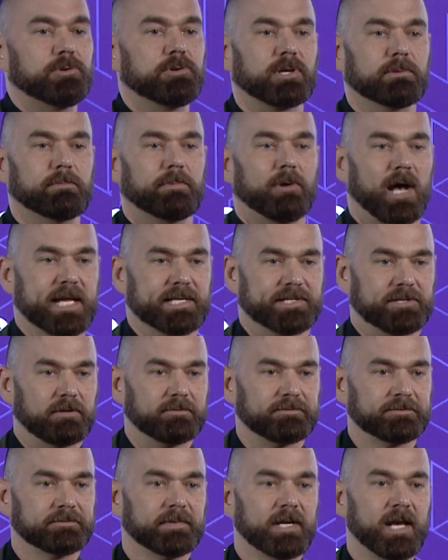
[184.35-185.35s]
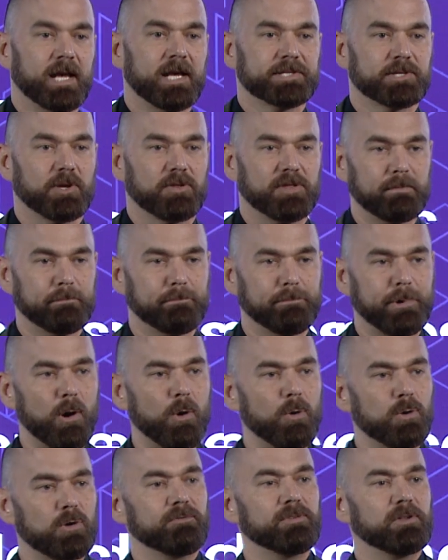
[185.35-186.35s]
comprise of? So the
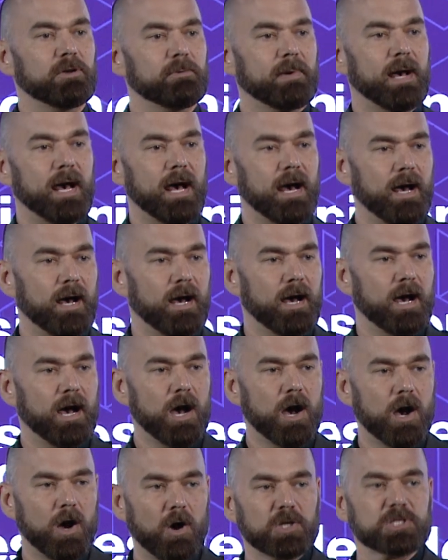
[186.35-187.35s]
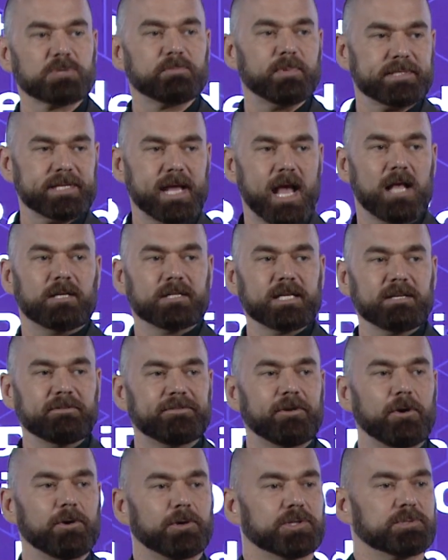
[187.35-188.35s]
bulk of them are
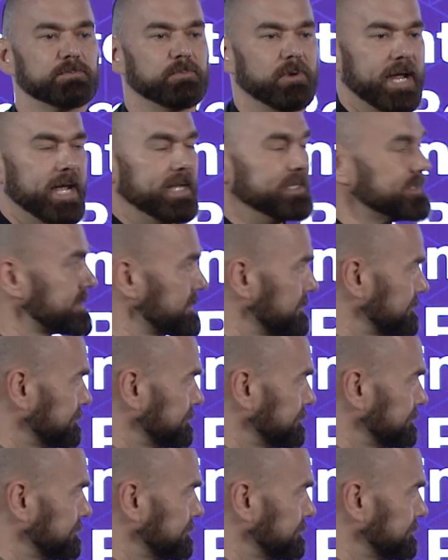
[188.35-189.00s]
hospitality-focused brands.